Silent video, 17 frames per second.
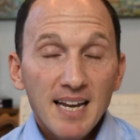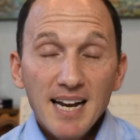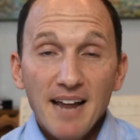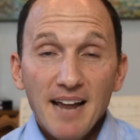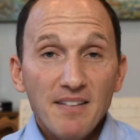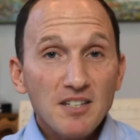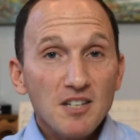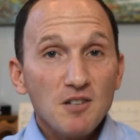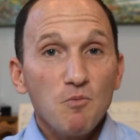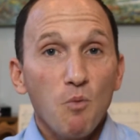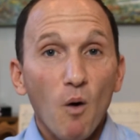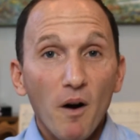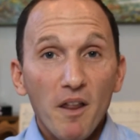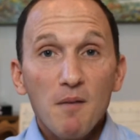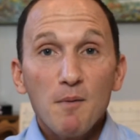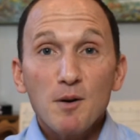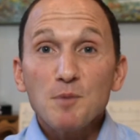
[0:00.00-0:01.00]
And this is one
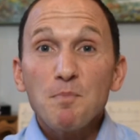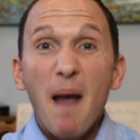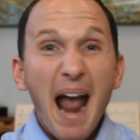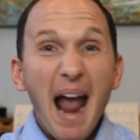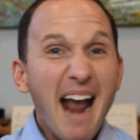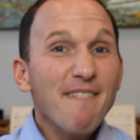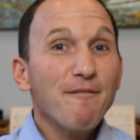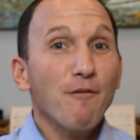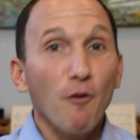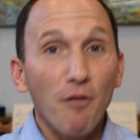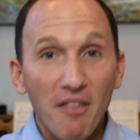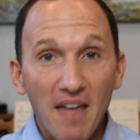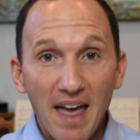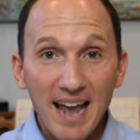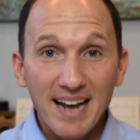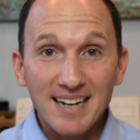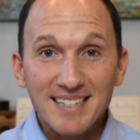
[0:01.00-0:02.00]
of the most painful
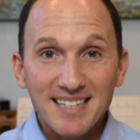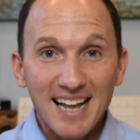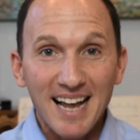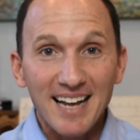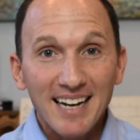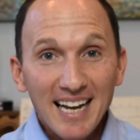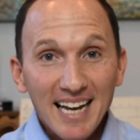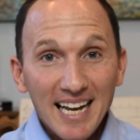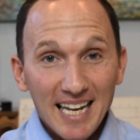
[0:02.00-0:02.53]
things that